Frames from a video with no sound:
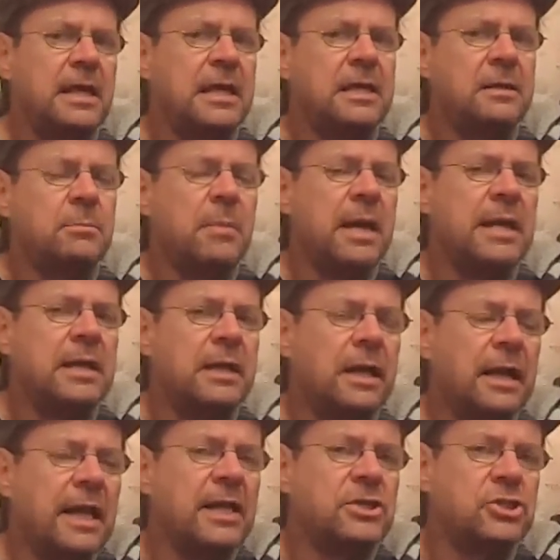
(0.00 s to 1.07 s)
in my
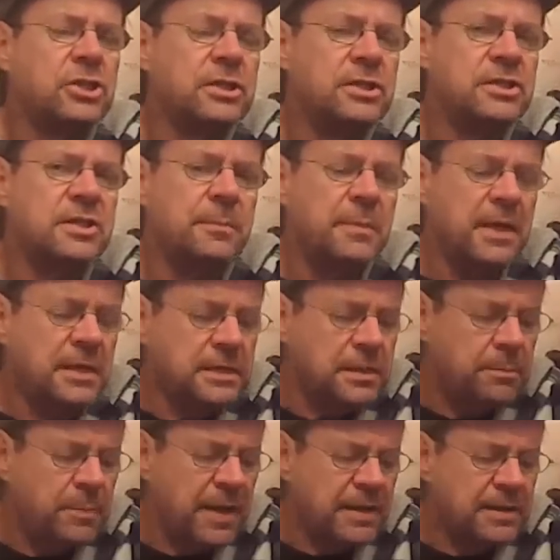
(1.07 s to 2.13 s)
collection some
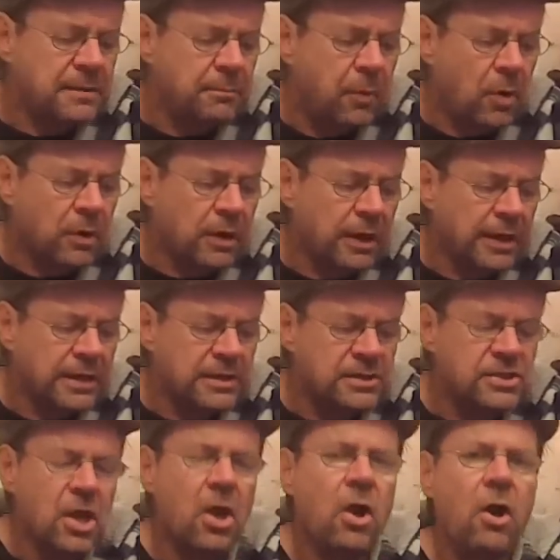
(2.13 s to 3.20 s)
independent
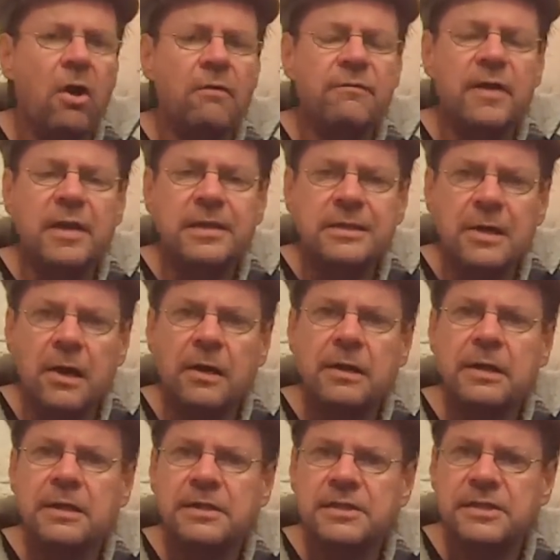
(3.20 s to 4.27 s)
bottlings of
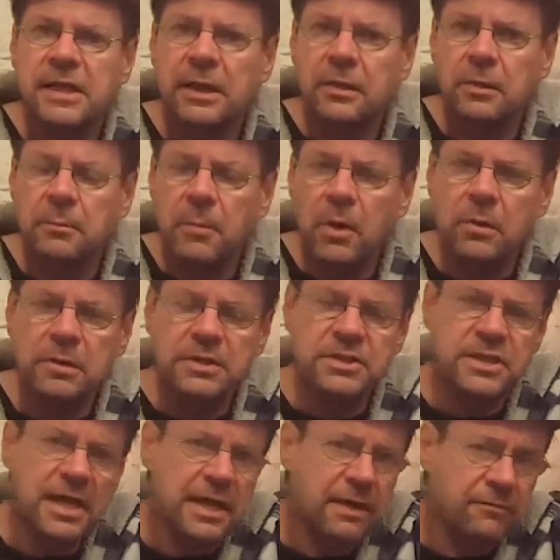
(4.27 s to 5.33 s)
young single
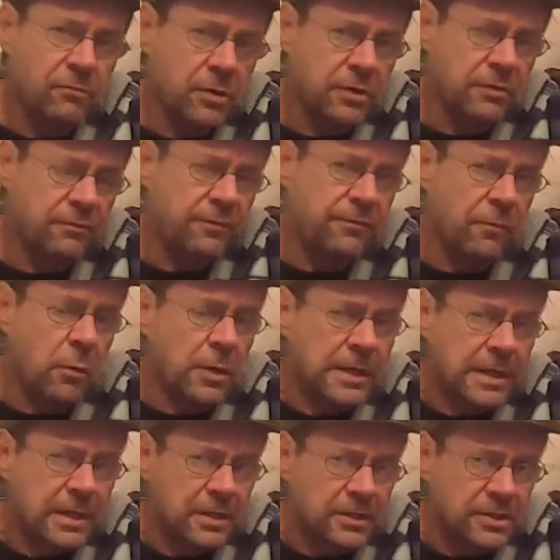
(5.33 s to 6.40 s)
malts. I have one at four
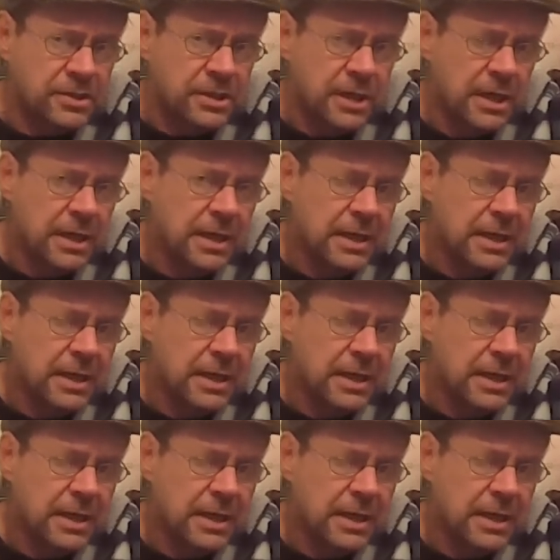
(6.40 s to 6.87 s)
years.